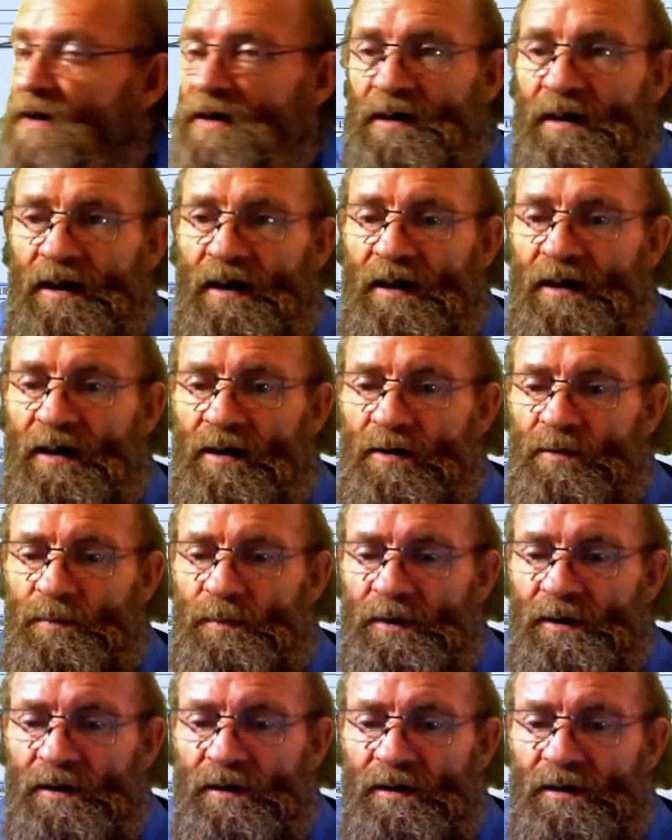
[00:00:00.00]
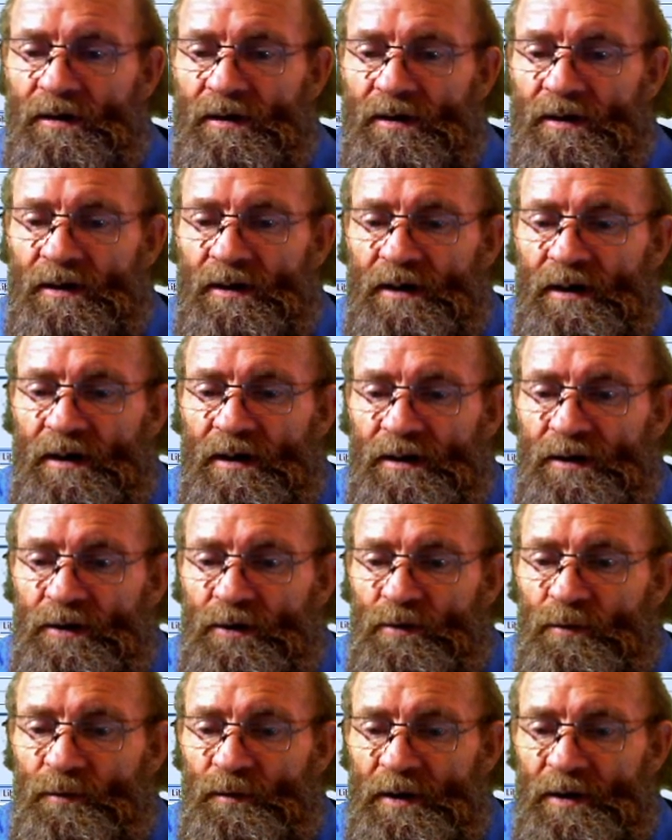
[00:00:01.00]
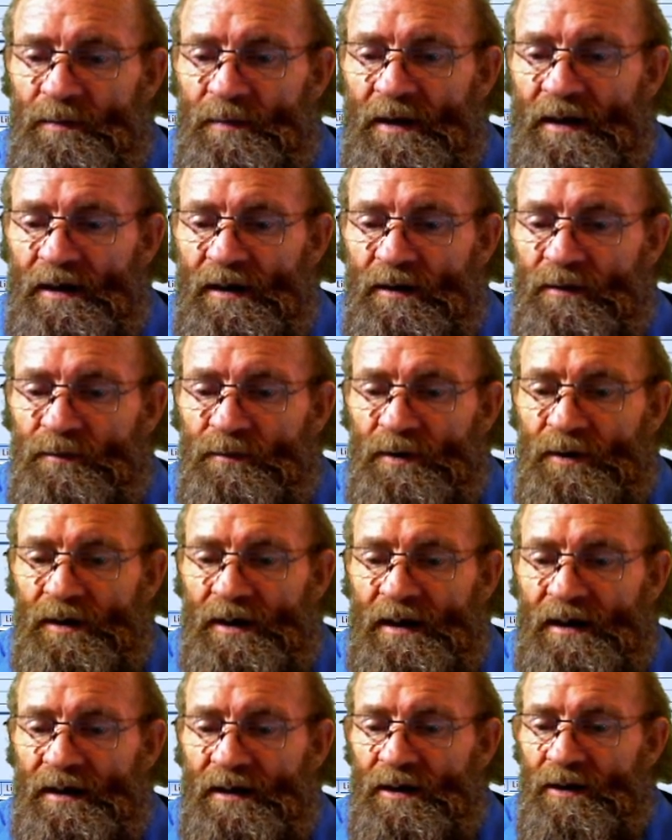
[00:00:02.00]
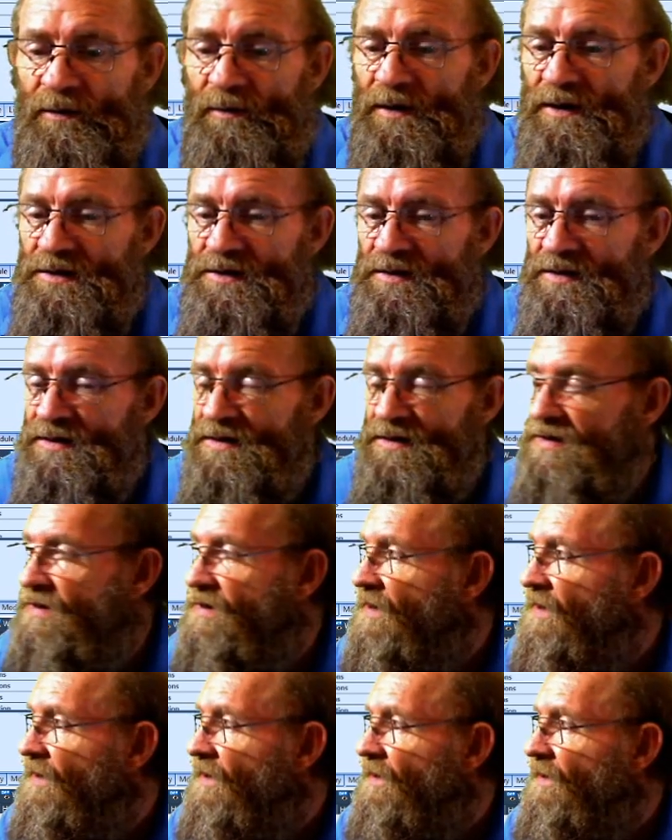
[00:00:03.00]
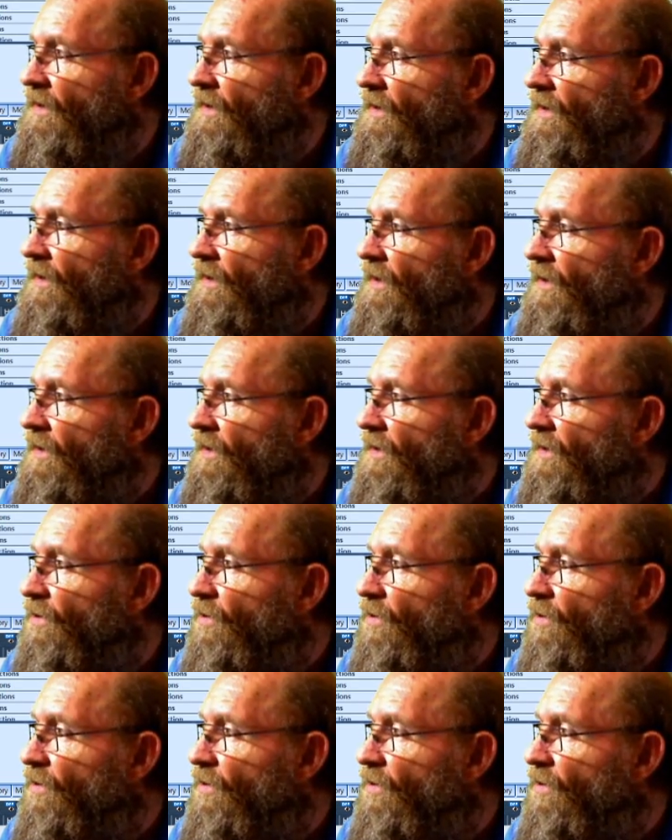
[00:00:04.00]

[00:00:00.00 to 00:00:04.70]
an eye open on your feedback. If you got any questions, you're